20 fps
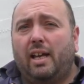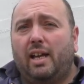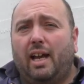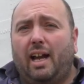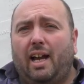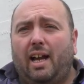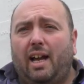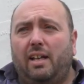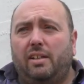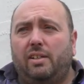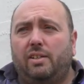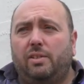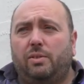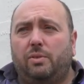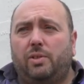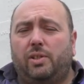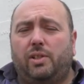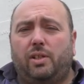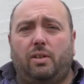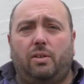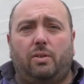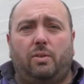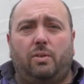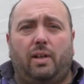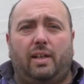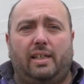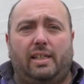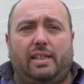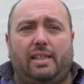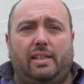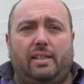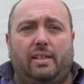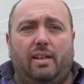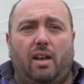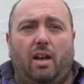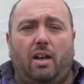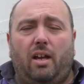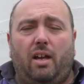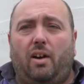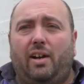and there's also in
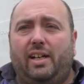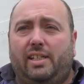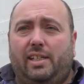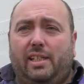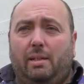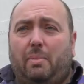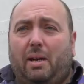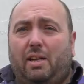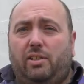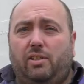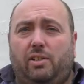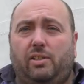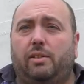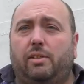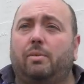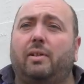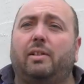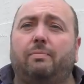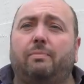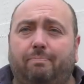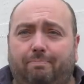uh, IT badges as well.